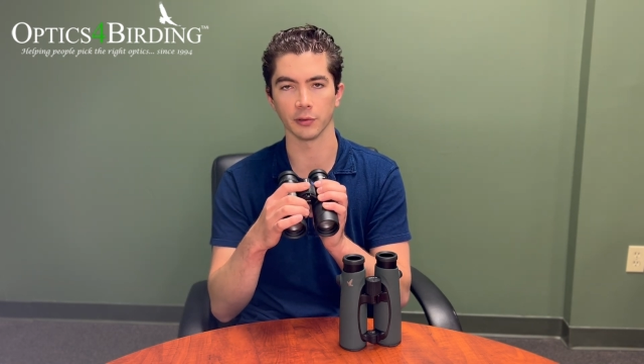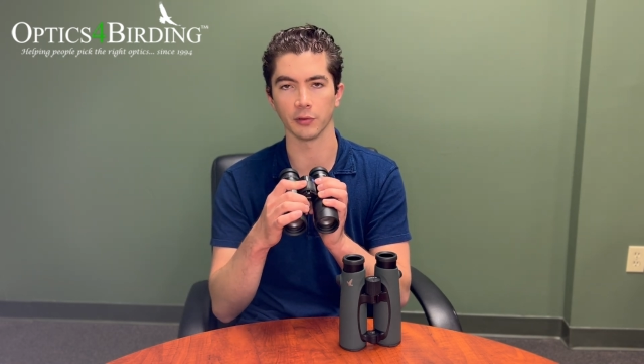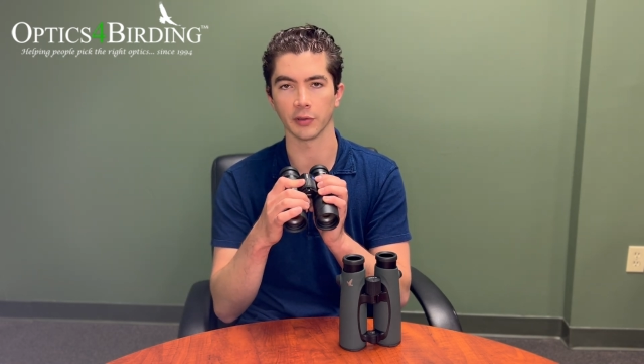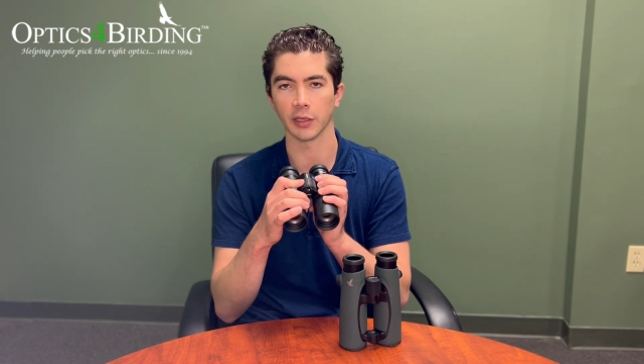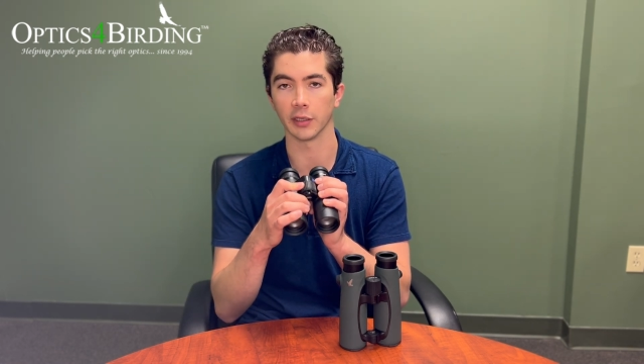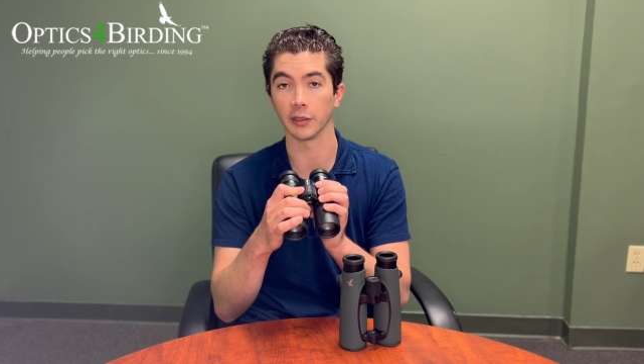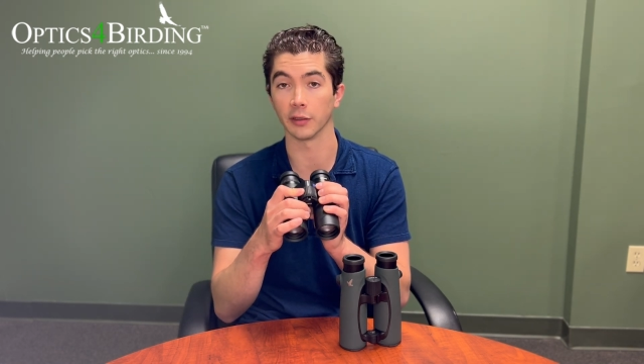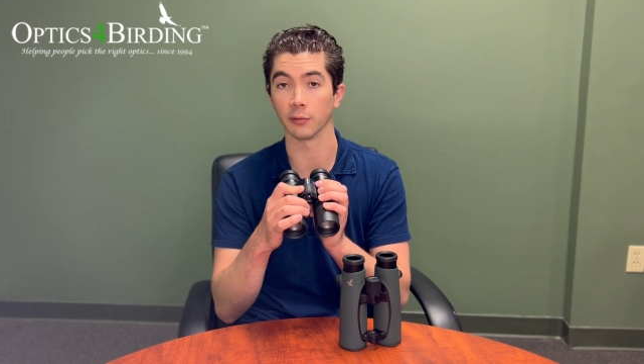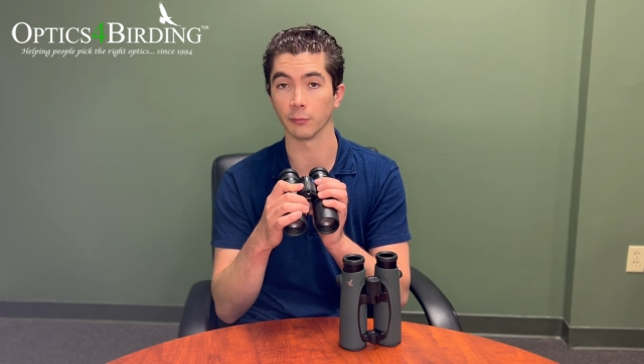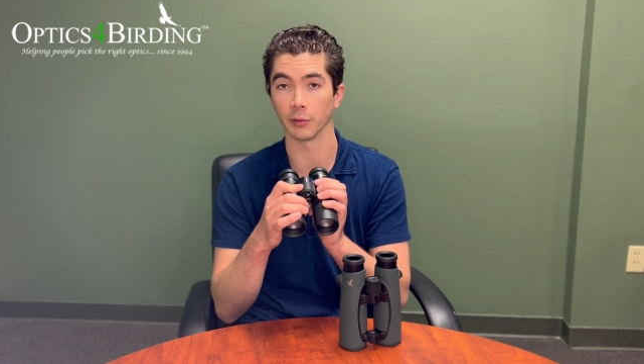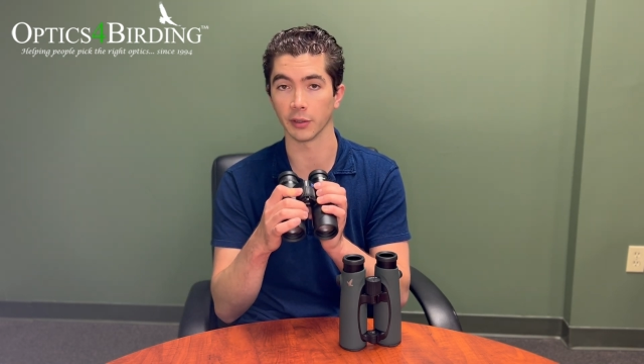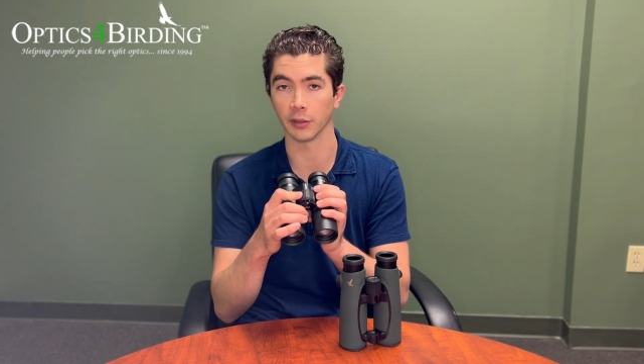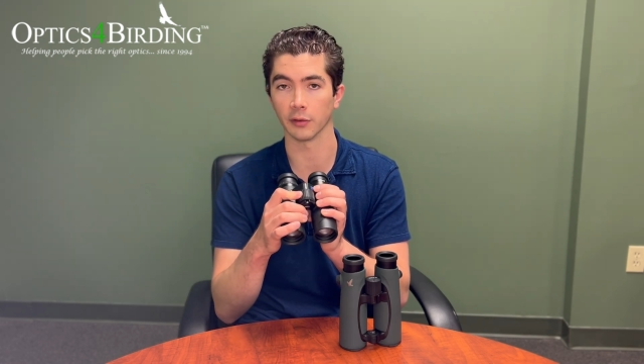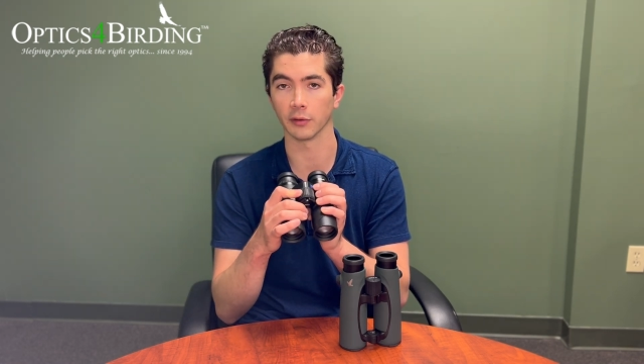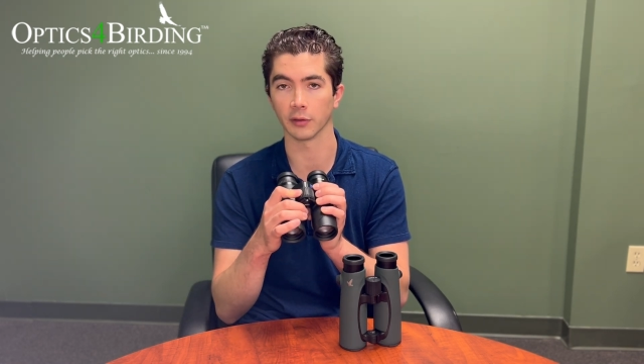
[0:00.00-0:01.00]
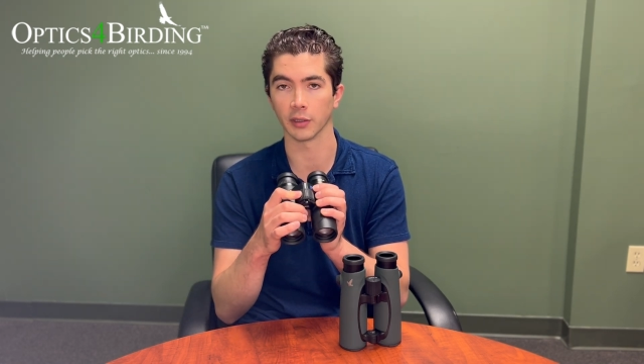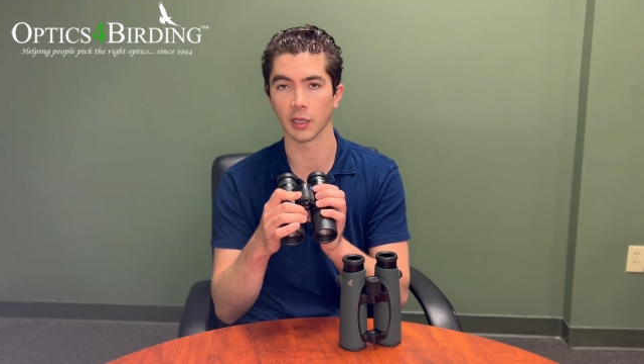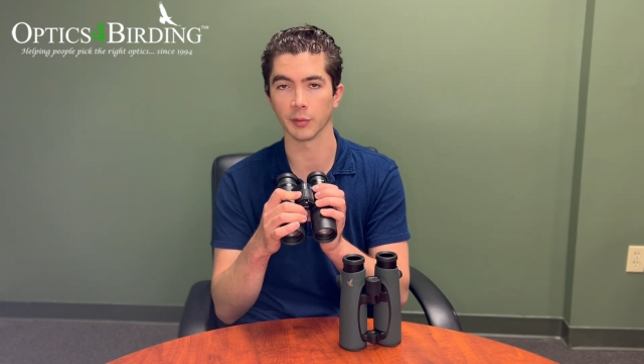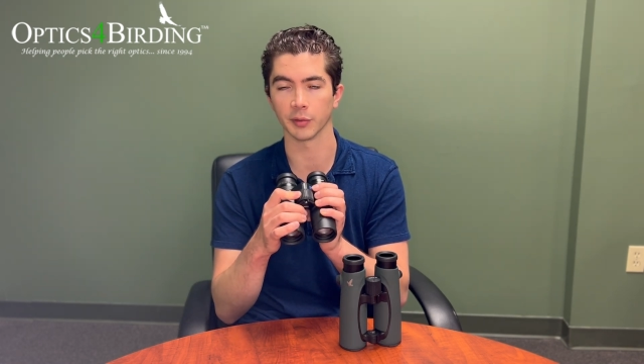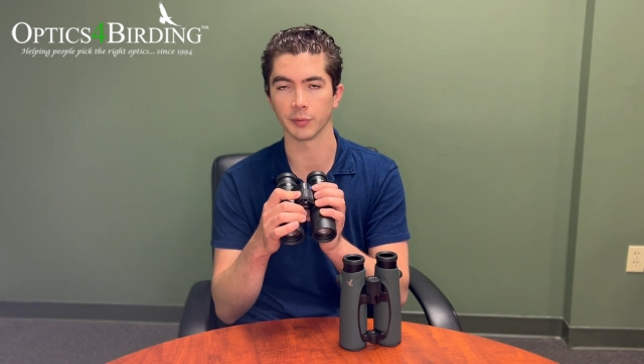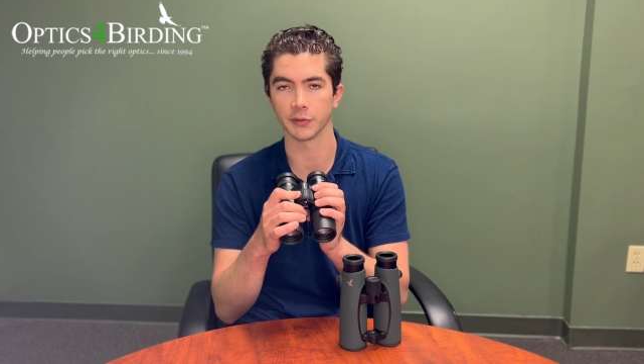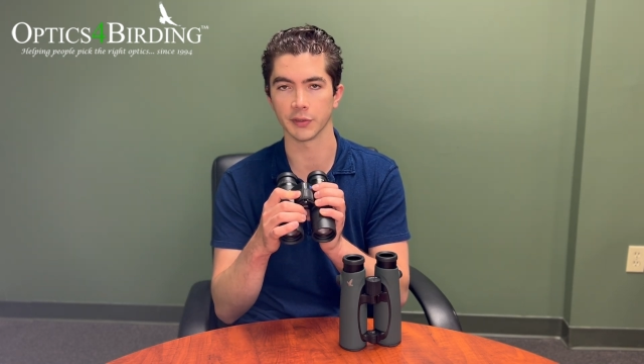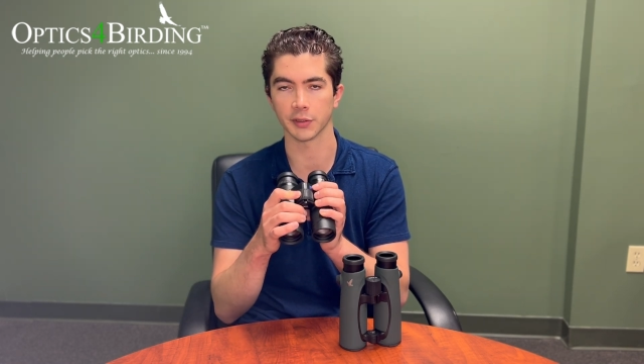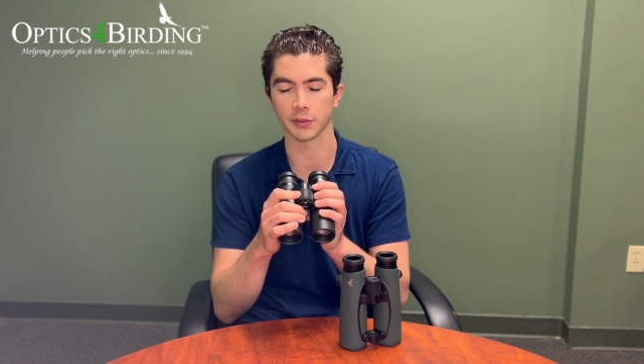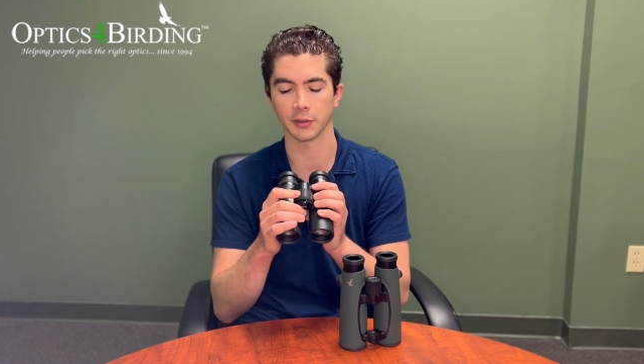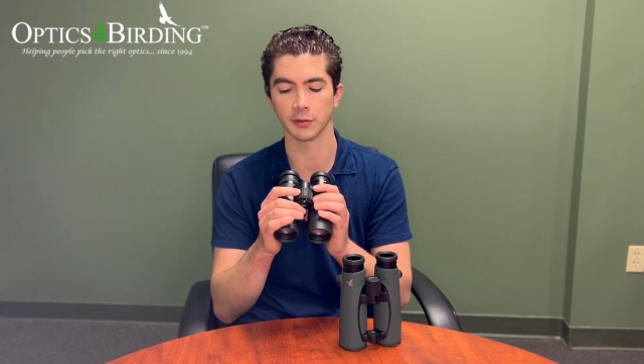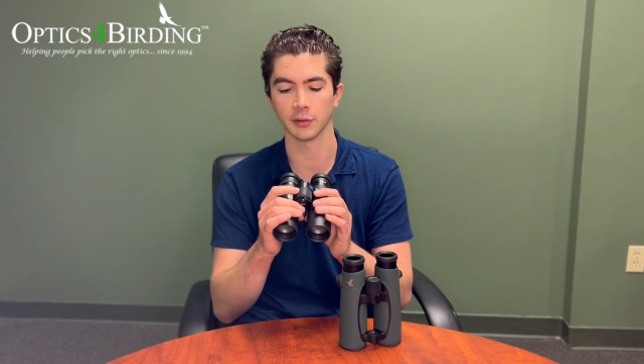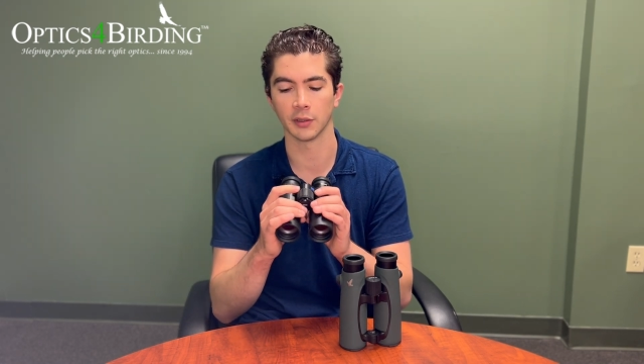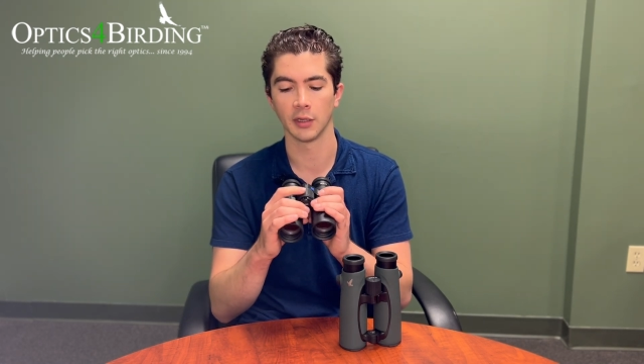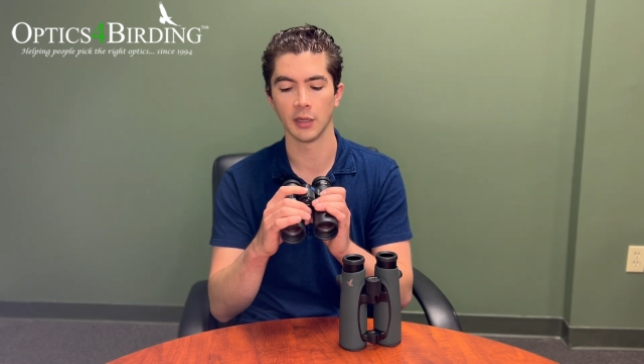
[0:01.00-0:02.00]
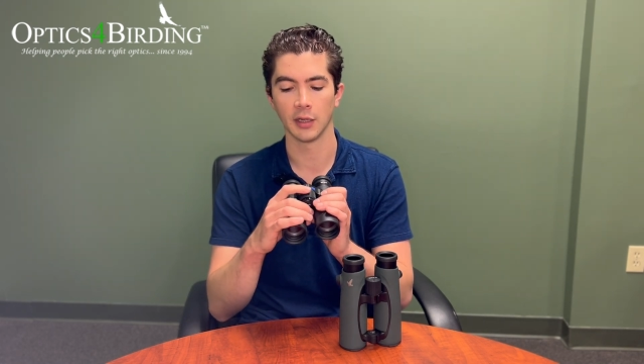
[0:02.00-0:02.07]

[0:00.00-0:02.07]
located in a really ergonomic position.